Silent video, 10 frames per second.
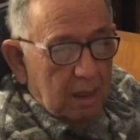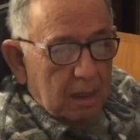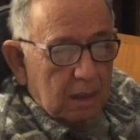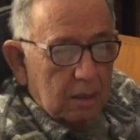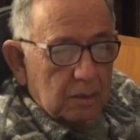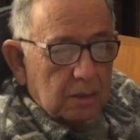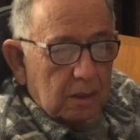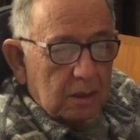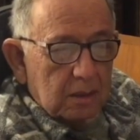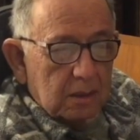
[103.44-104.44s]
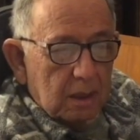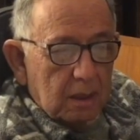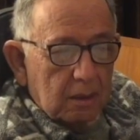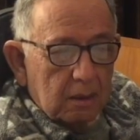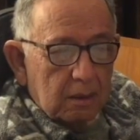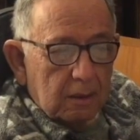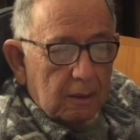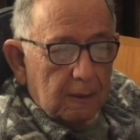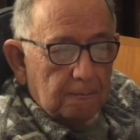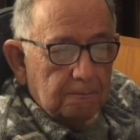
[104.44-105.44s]
It goes on to say that
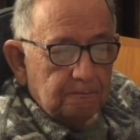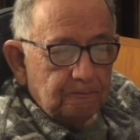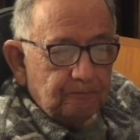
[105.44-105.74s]
um,